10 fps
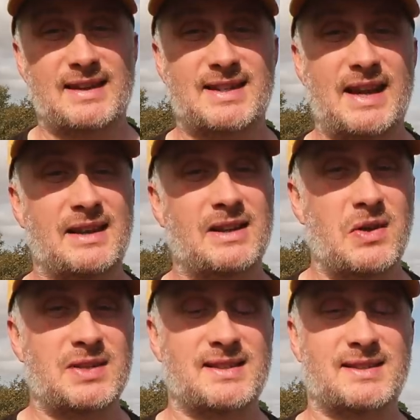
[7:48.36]
that she had
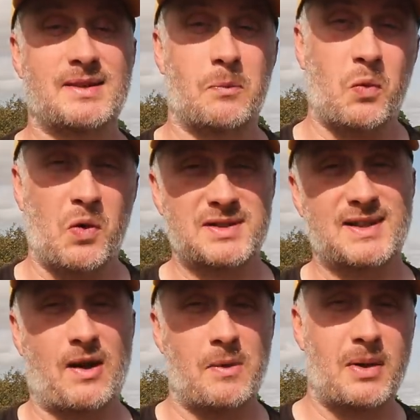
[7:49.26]
noticed some
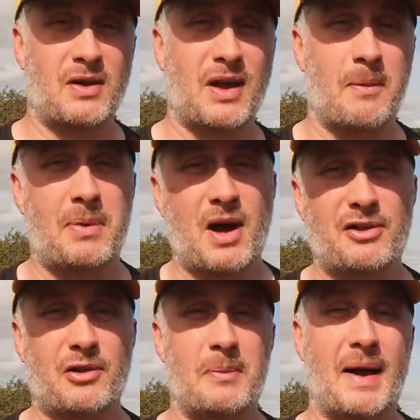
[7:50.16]
water on both our
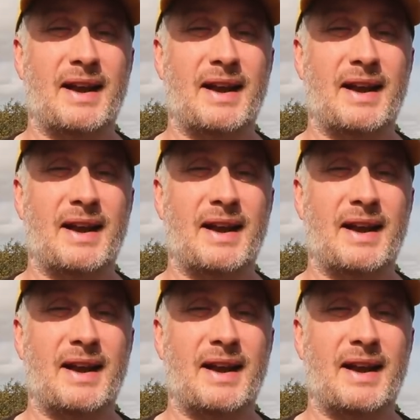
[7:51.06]
bathroom